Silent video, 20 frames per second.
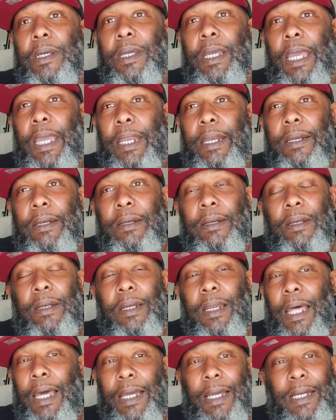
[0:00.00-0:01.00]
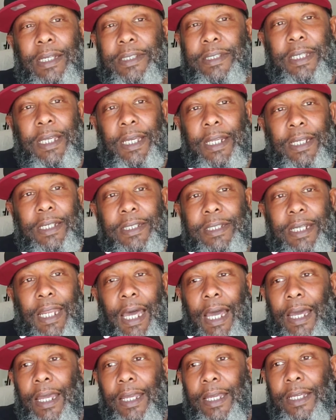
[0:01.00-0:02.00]
And like I said, it's
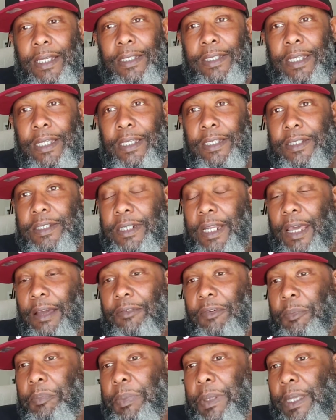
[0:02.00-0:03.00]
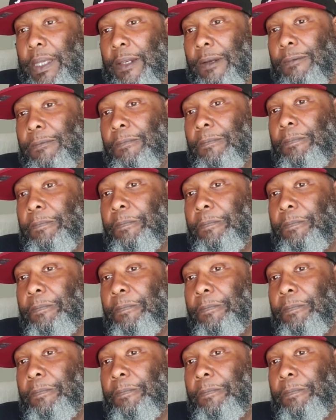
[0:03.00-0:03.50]
never been